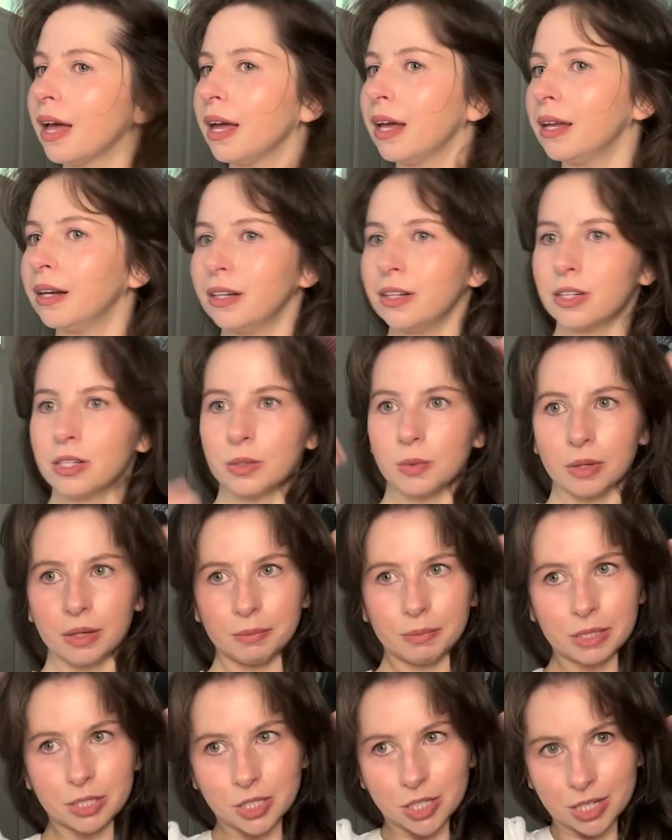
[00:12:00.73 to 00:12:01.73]
and you just want
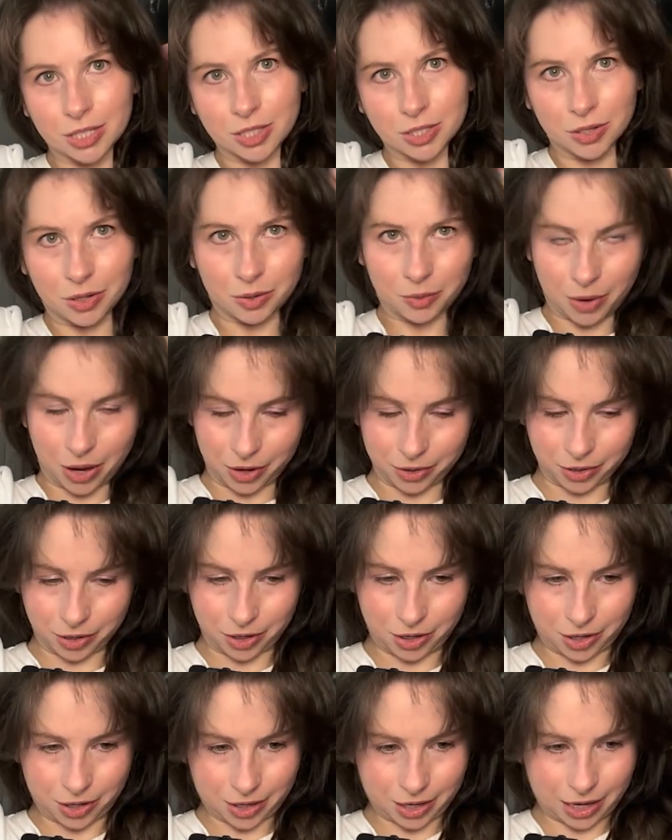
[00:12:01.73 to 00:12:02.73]
to be gentle while
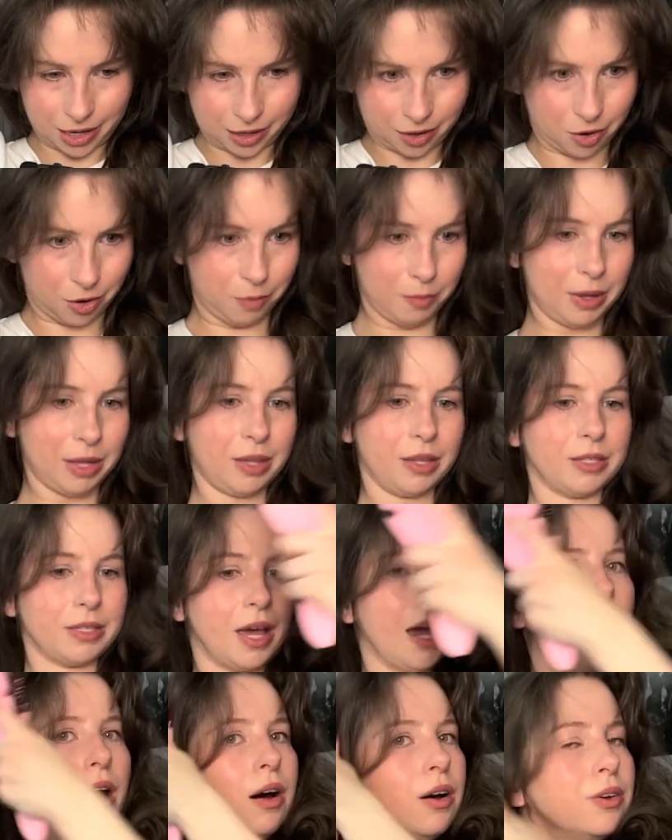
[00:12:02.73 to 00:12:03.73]
you're kind of combing this
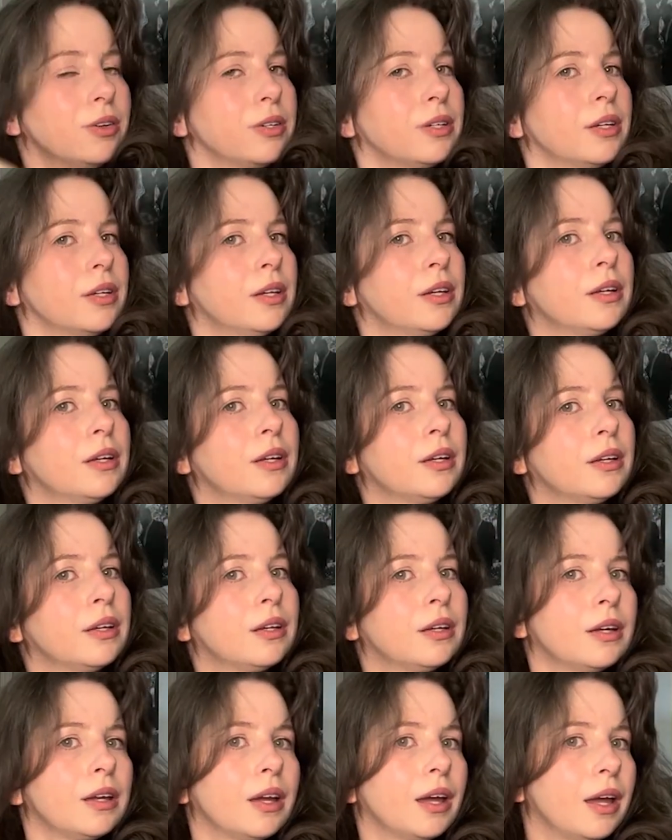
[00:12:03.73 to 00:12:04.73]
out.
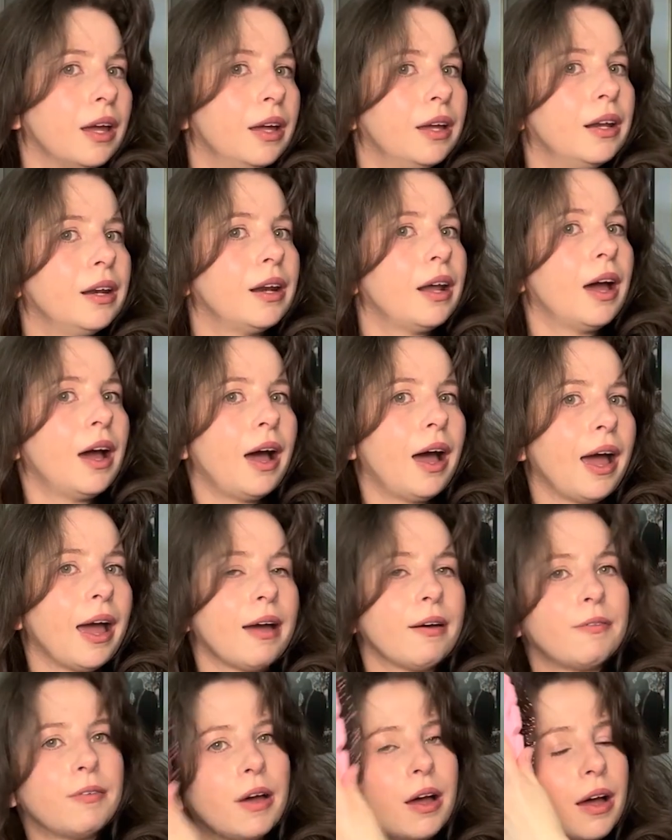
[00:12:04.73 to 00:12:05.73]
And I
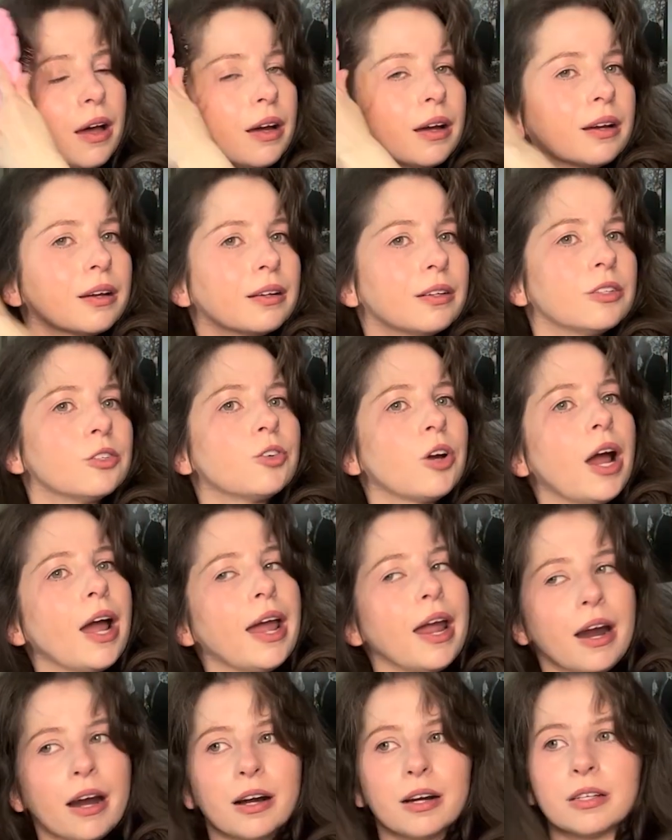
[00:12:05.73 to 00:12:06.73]
have dry
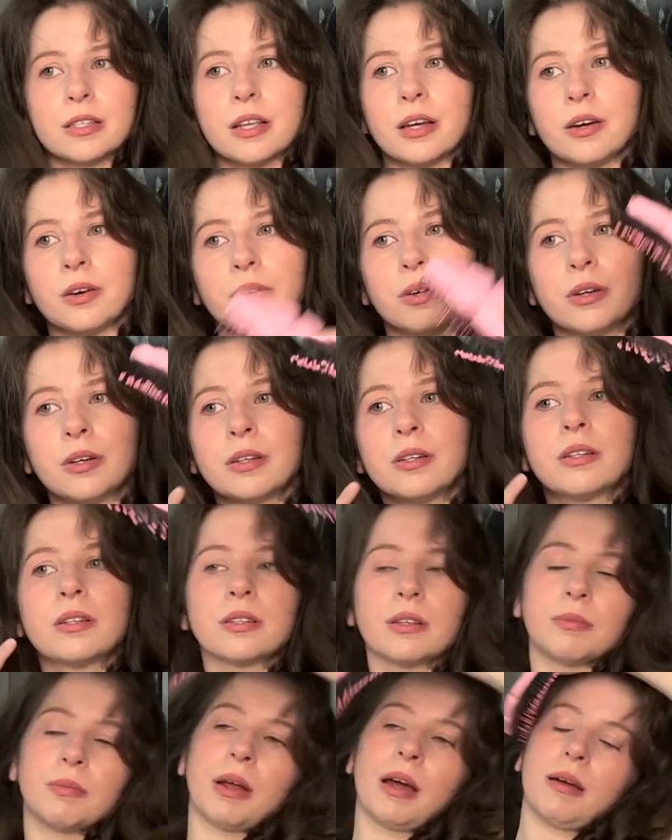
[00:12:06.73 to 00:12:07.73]
hair, so
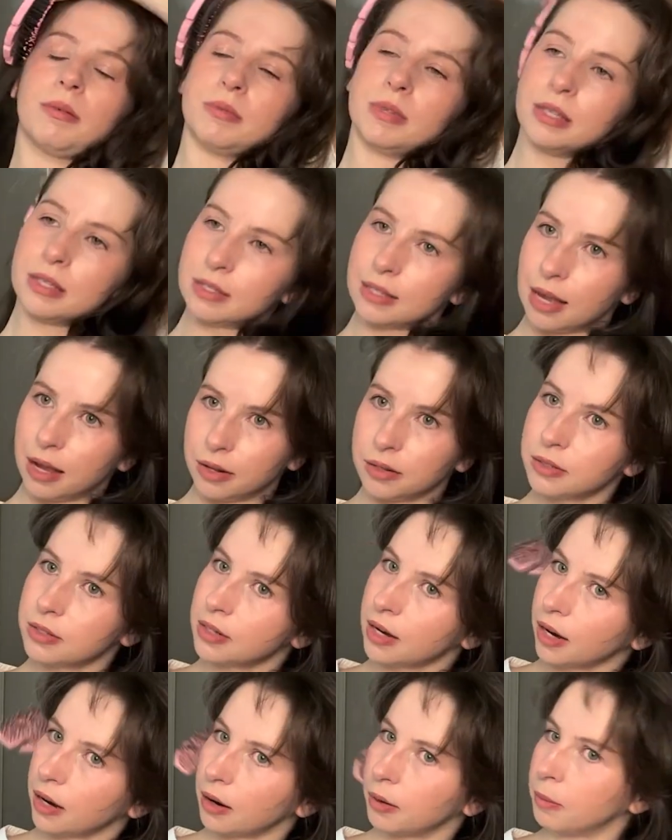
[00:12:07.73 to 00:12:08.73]
sometimes it sounds
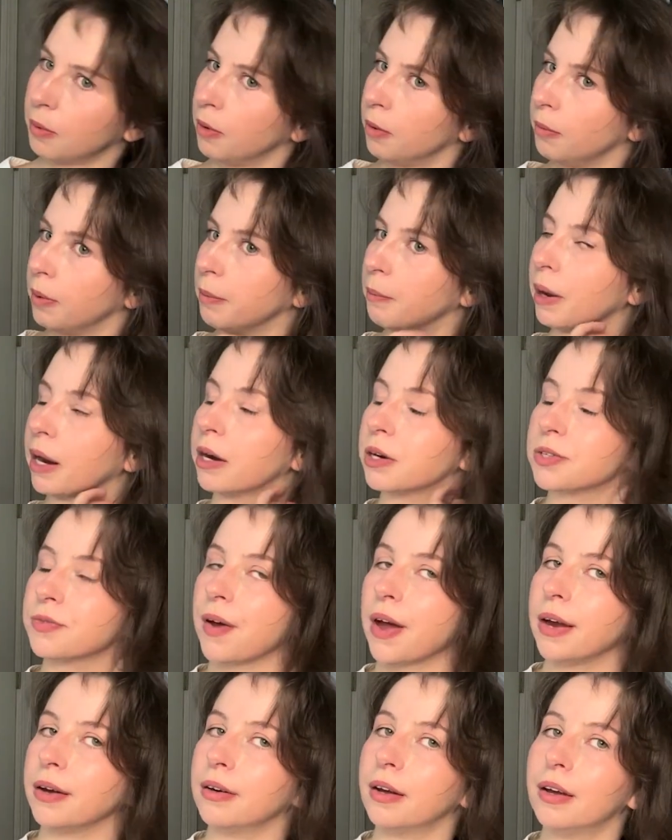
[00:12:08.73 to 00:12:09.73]
terrible, but my hair's
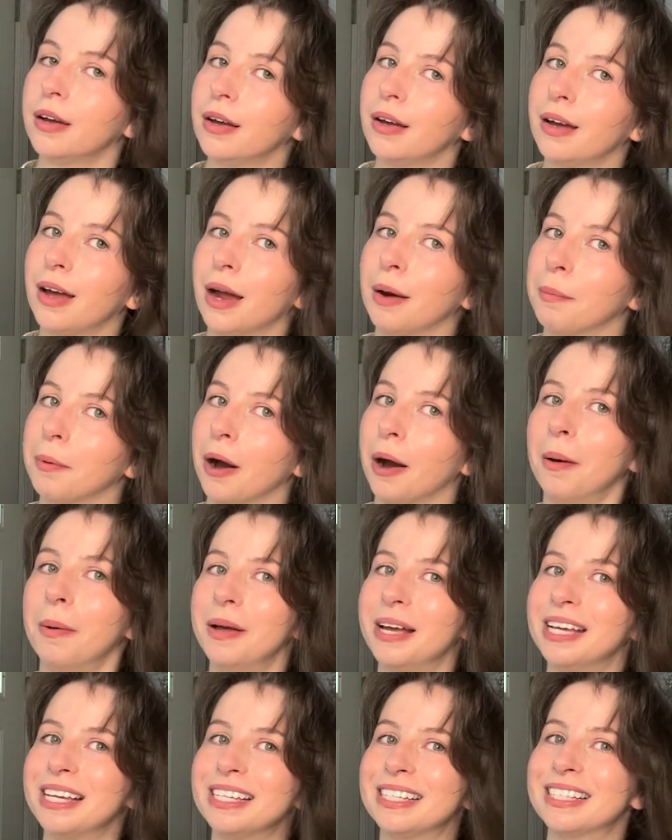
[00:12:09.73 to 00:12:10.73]
fine, I
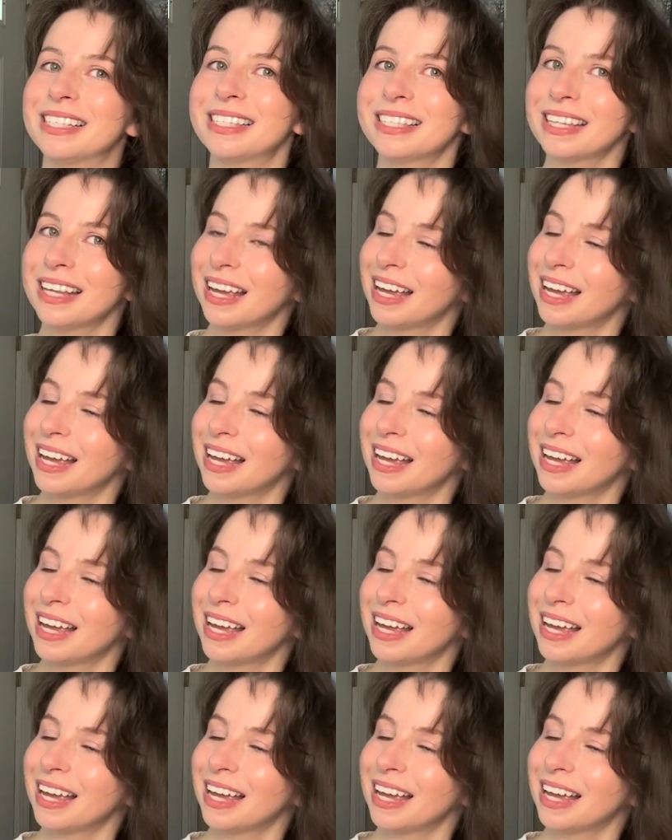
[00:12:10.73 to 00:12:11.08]
promise.